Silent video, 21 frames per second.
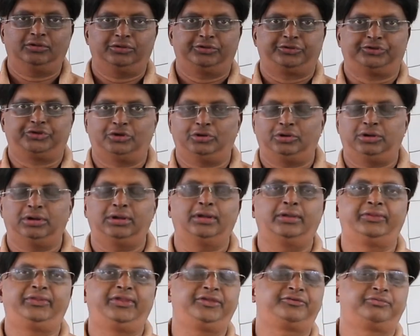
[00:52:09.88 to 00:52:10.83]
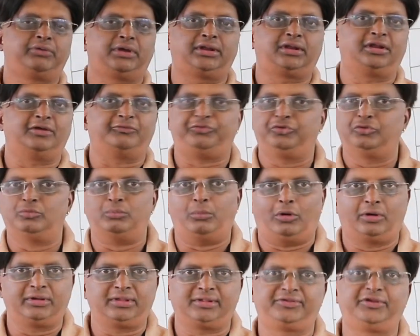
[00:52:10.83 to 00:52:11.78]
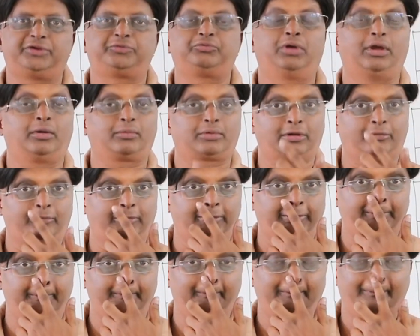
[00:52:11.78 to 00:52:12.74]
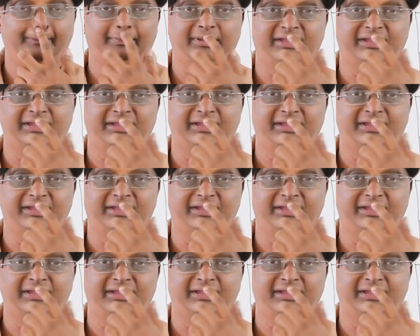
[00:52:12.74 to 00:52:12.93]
So these were a few models that we have covered.